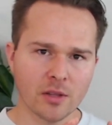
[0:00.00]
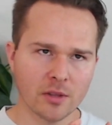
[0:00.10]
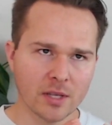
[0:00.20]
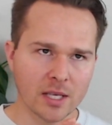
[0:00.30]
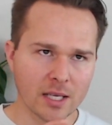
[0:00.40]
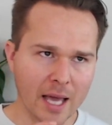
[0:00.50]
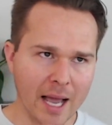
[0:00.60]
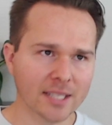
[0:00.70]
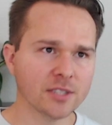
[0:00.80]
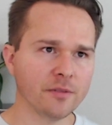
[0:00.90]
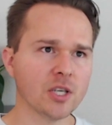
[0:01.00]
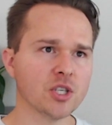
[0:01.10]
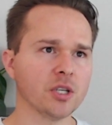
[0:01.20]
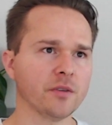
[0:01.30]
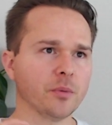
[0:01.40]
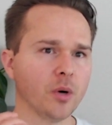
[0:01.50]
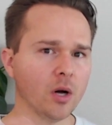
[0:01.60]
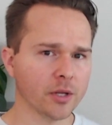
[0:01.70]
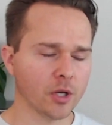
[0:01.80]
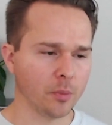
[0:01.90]
the activation of the
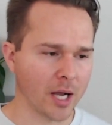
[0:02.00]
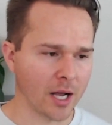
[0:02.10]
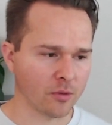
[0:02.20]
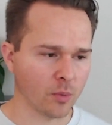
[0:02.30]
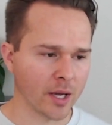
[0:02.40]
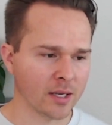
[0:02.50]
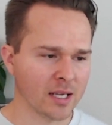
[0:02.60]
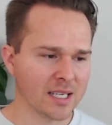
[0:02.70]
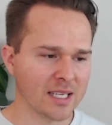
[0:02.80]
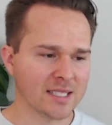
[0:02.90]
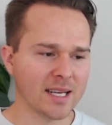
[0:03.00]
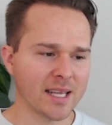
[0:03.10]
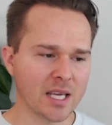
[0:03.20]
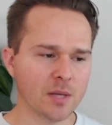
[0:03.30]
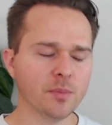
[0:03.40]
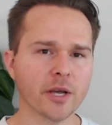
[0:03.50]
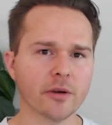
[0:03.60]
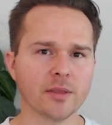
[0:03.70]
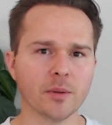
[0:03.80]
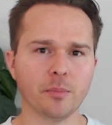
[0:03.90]
polyol pathway is then
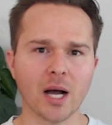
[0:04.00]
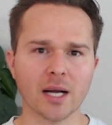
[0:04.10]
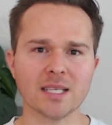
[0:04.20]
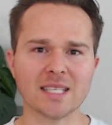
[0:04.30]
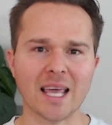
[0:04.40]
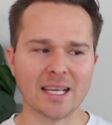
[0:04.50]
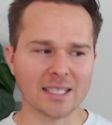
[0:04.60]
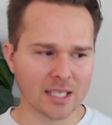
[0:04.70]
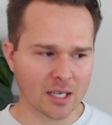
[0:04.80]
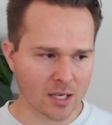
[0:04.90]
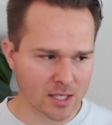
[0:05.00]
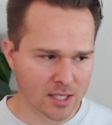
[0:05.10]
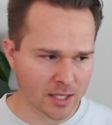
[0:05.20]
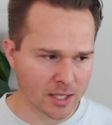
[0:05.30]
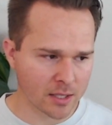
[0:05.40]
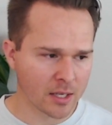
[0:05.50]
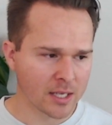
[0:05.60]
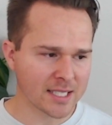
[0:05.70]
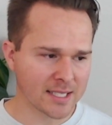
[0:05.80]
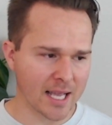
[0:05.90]
impairing the body's antioxidant
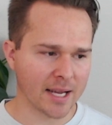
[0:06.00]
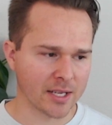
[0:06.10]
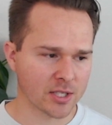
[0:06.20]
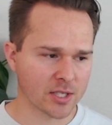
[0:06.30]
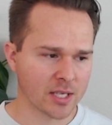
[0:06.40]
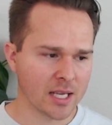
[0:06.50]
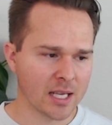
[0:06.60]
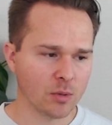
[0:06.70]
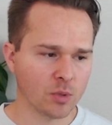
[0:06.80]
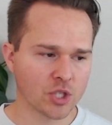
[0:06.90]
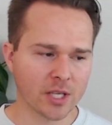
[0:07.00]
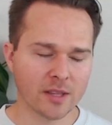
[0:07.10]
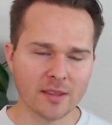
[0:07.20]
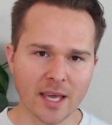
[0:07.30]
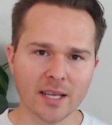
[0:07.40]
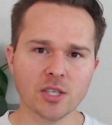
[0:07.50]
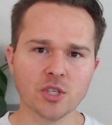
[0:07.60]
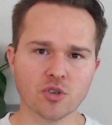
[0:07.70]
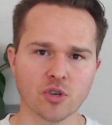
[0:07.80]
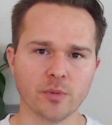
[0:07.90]
status, which can then
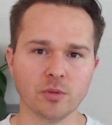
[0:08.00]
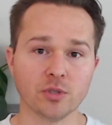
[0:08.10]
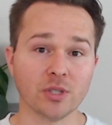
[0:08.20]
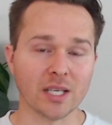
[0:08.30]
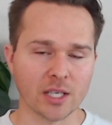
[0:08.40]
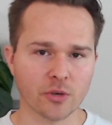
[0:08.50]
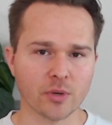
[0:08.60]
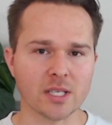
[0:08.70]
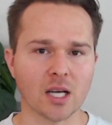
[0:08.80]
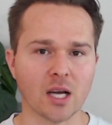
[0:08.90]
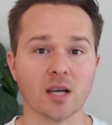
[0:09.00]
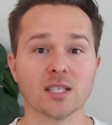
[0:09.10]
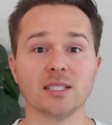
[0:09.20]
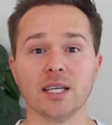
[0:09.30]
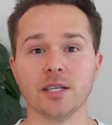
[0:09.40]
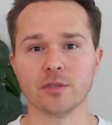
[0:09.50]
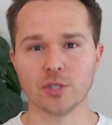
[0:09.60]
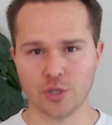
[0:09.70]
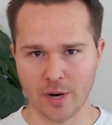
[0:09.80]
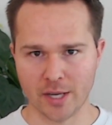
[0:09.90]
contribute to increased oxidative
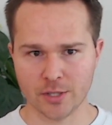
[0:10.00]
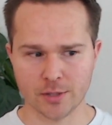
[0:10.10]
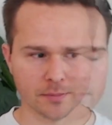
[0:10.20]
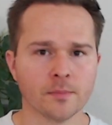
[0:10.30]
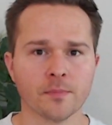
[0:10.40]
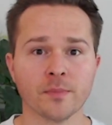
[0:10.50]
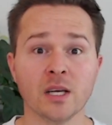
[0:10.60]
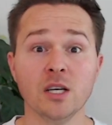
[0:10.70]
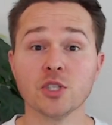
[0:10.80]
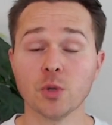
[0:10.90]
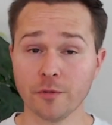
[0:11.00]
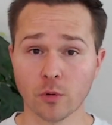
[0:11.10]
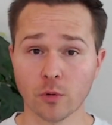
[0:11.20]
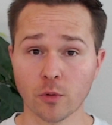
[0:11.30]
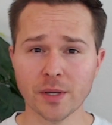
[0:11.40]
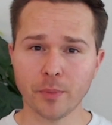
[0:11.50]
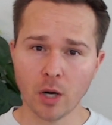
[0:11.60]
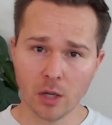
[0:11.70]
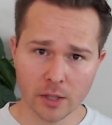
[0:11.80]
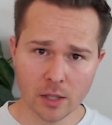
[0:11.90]
stress. So unfortunately,
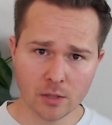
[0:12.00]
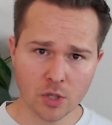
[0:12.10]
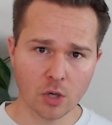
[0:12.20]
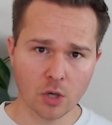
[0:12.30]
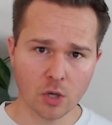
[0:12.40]
polyols are